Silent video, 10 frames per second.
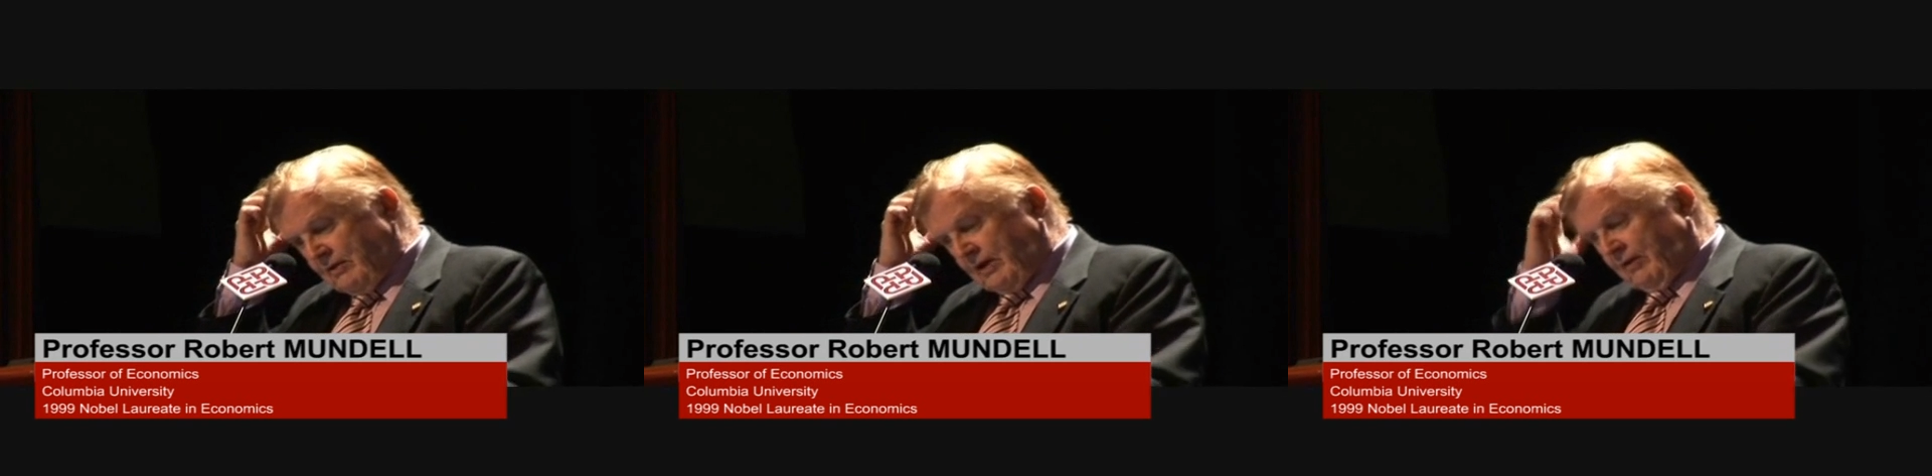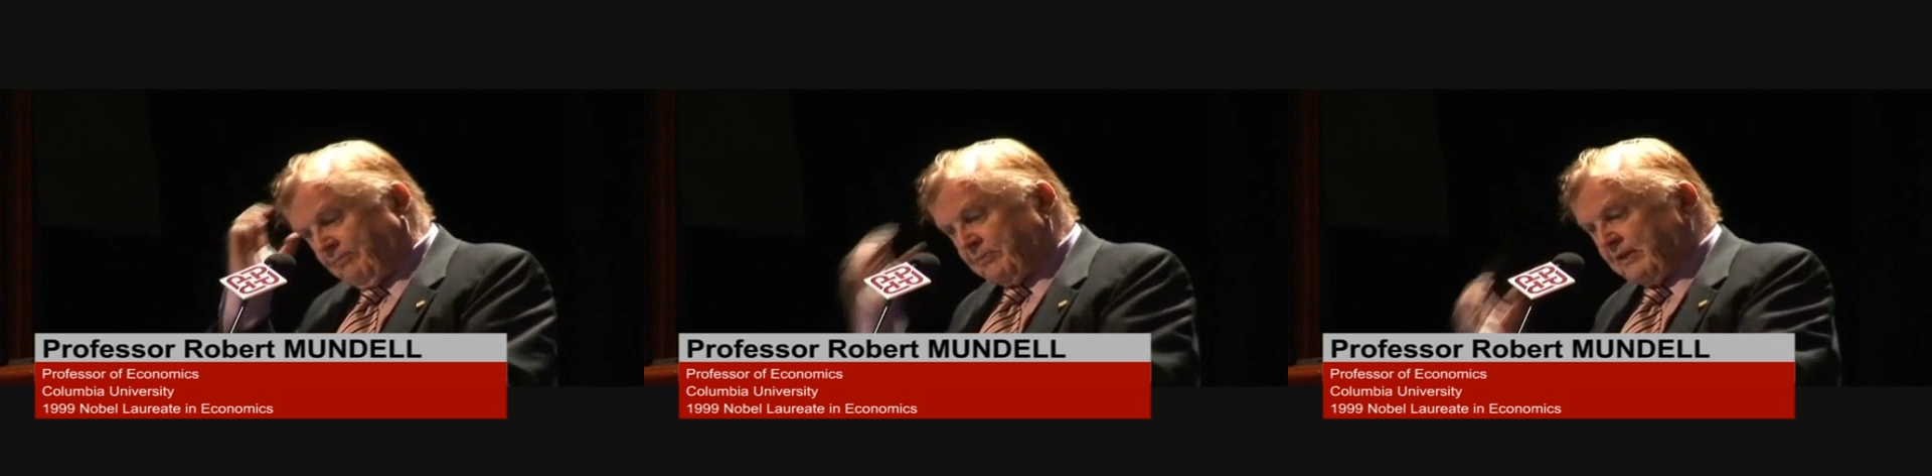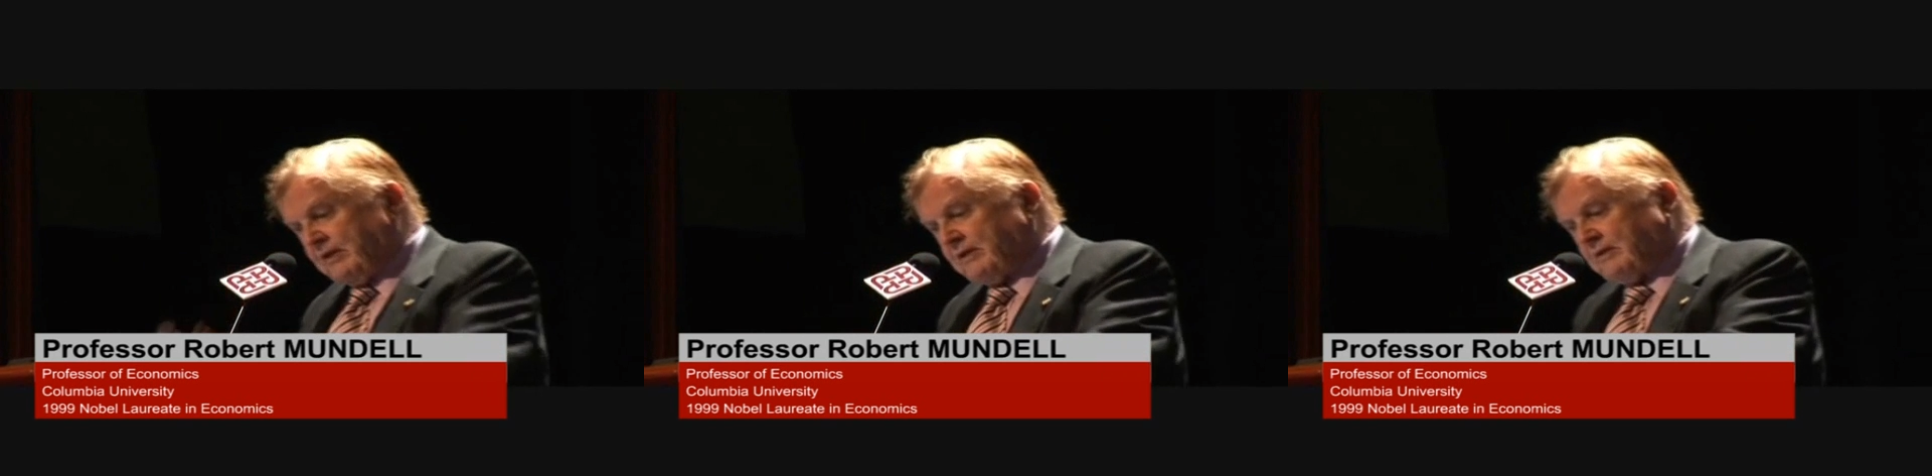now,
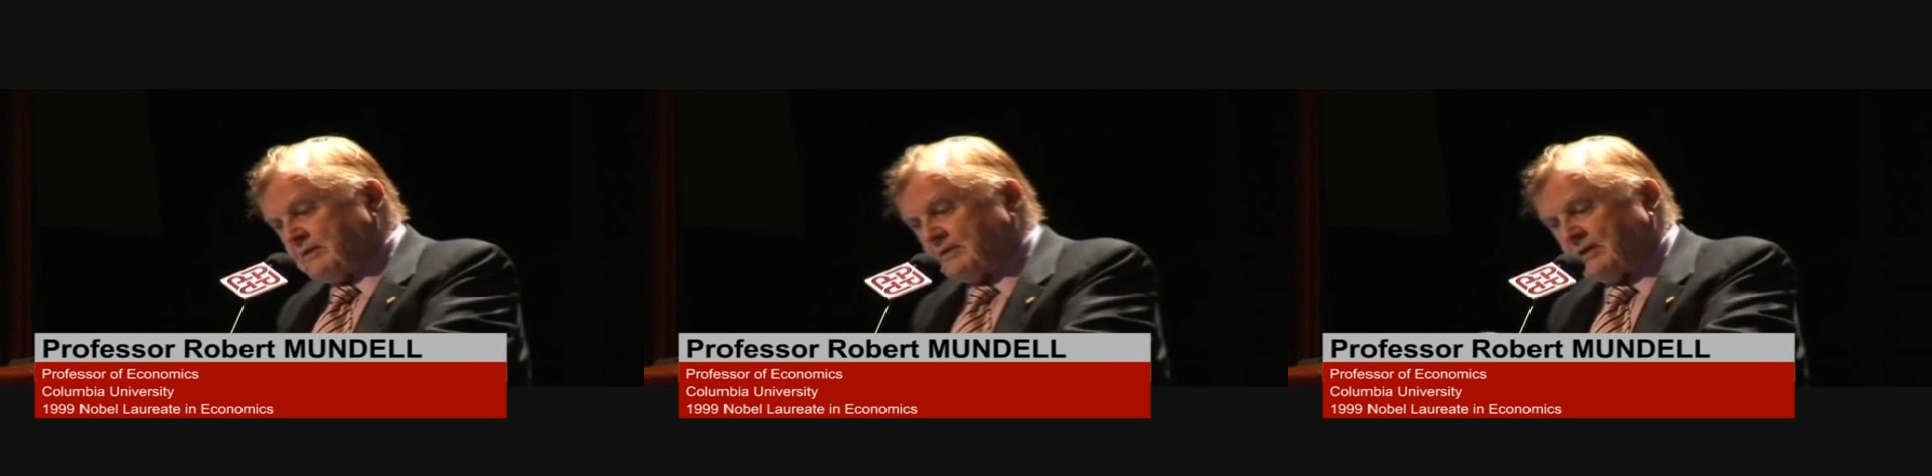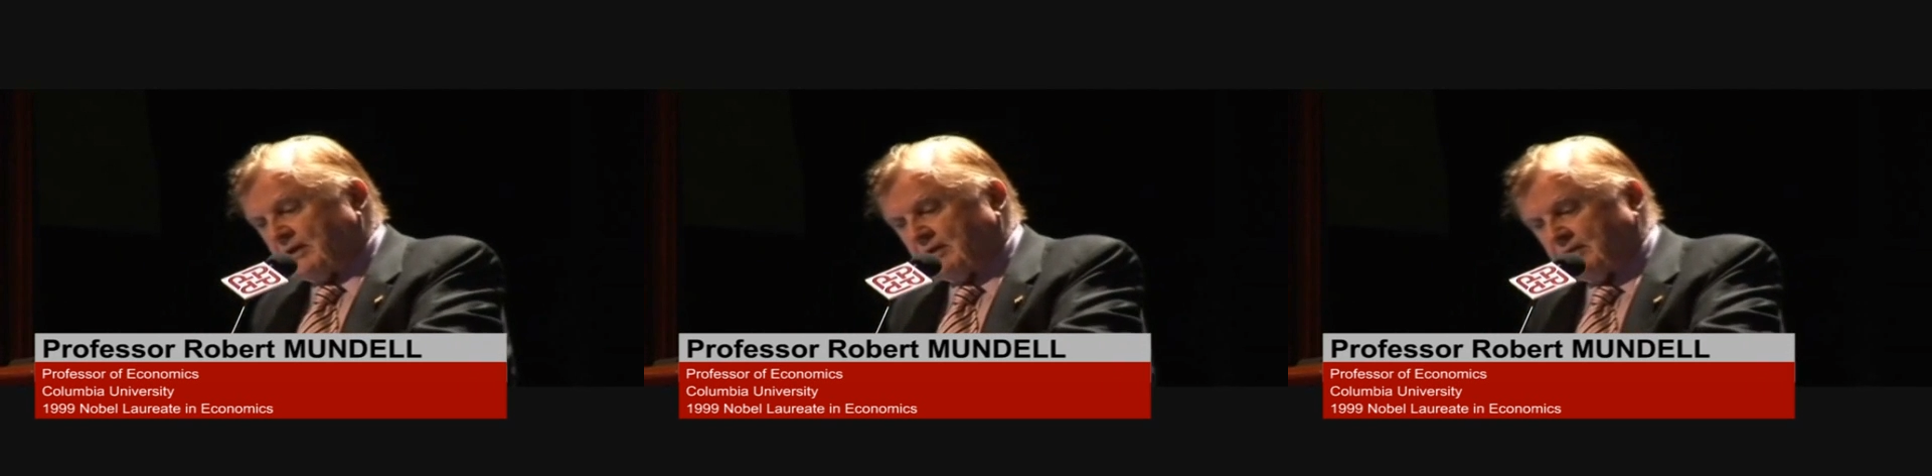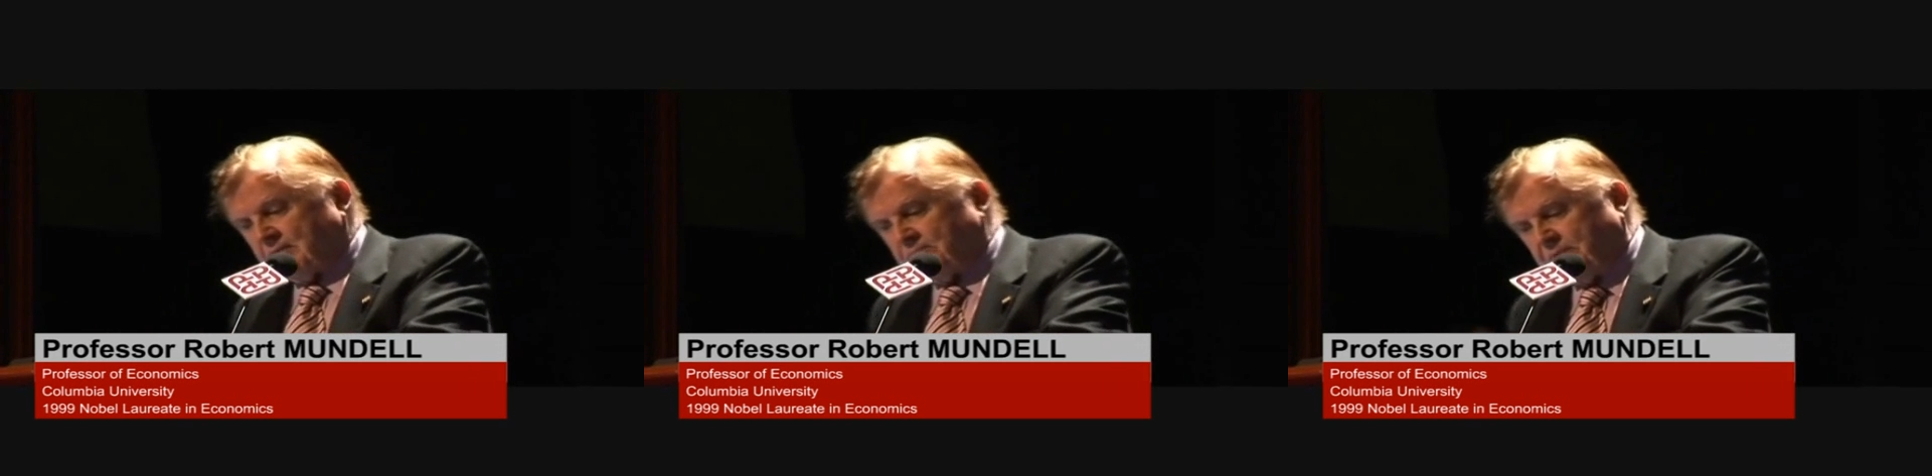
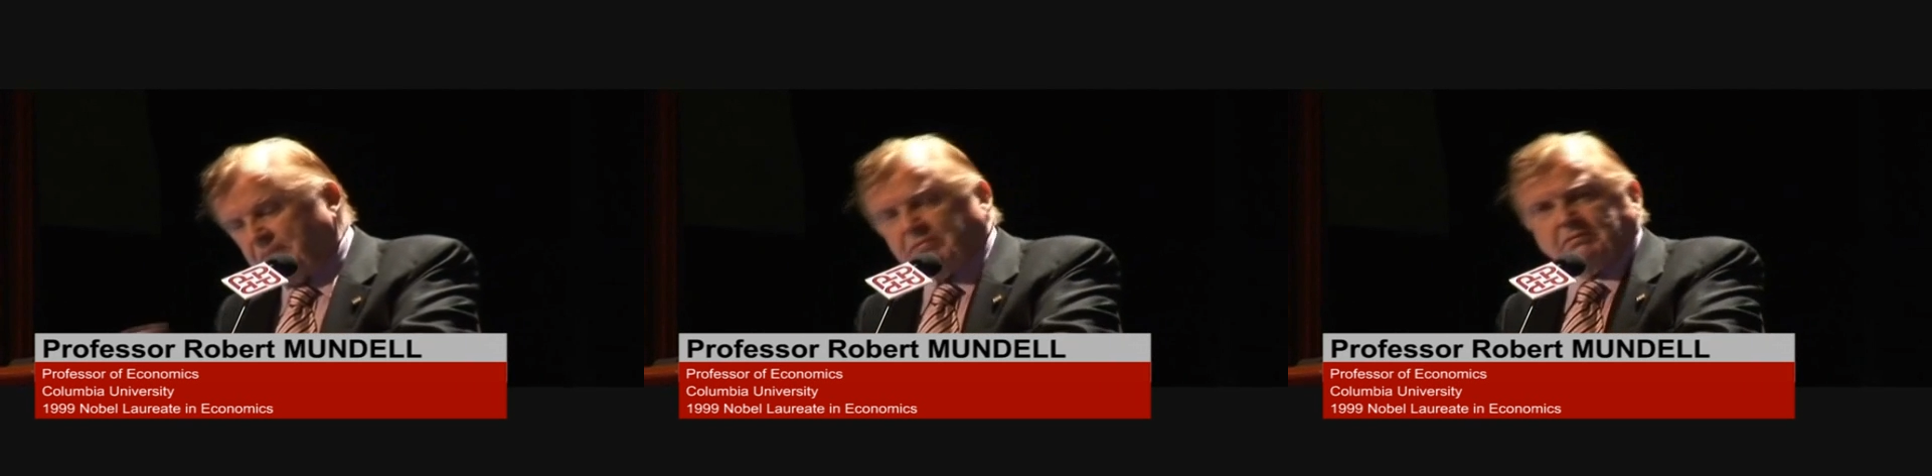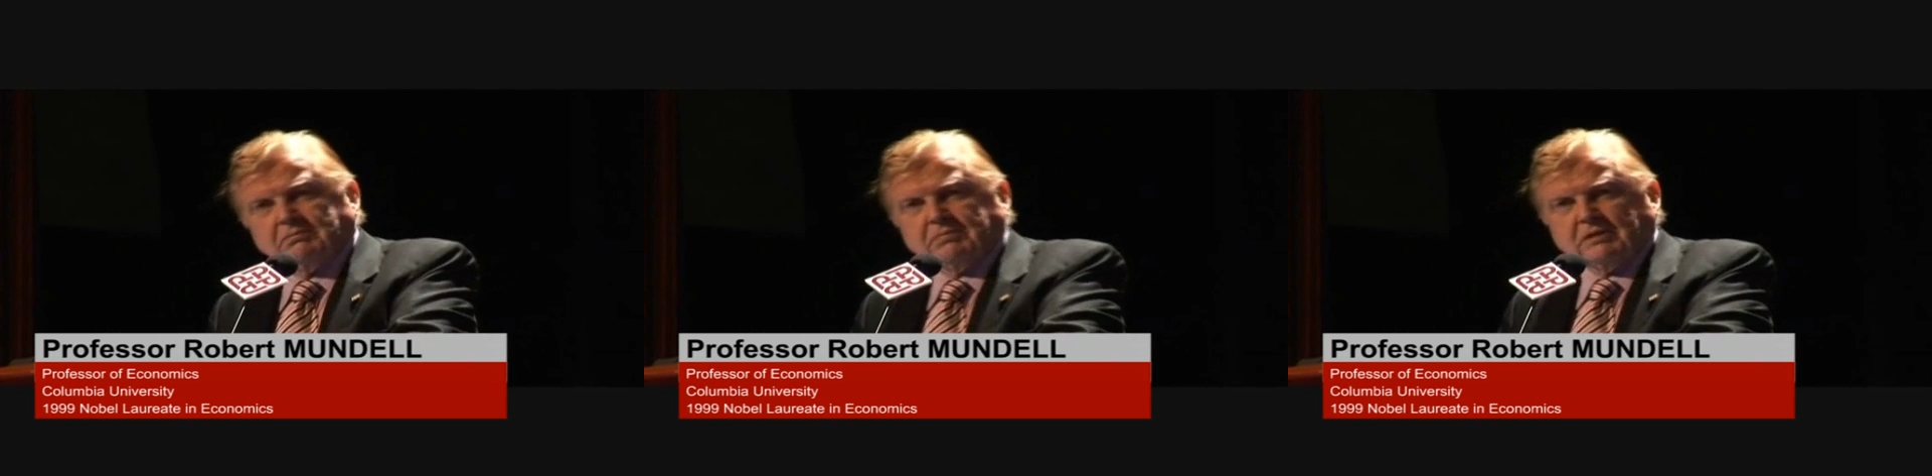people